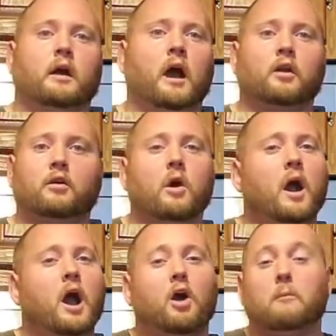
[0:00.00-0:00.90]
I don't know
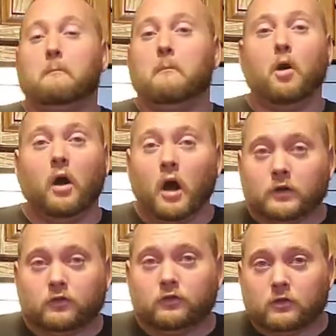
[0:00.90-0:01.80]
how
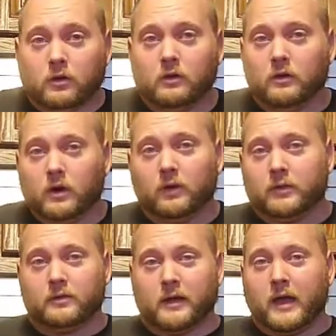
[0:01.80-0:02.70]
much of
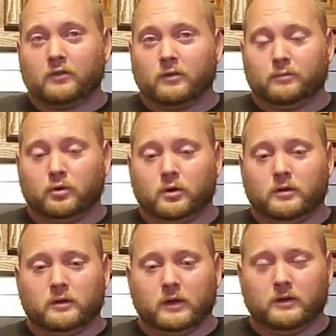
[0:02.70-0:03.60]
it they actually
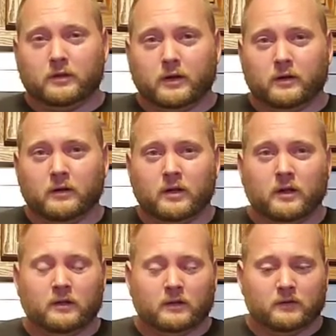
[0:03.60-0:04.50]
put in there
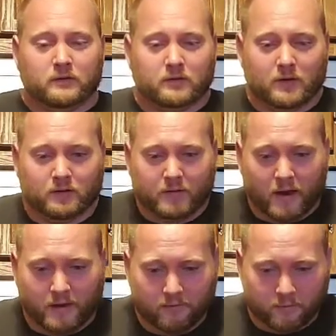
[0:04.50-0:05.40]
because it's
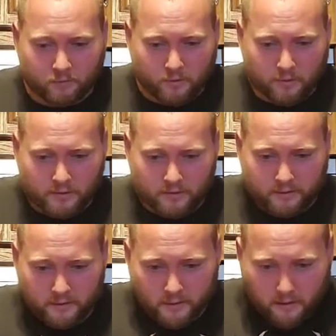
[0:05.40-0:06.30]
not even
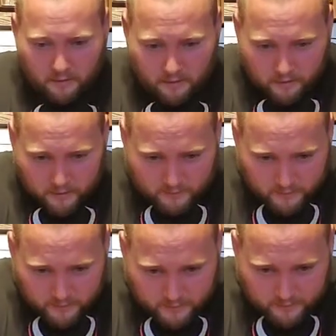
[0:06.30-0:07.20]
really
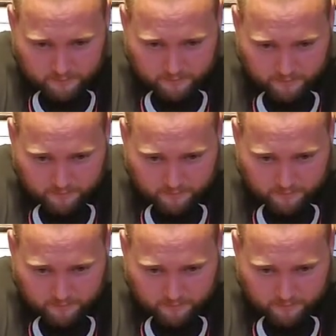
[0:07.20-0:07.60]
listed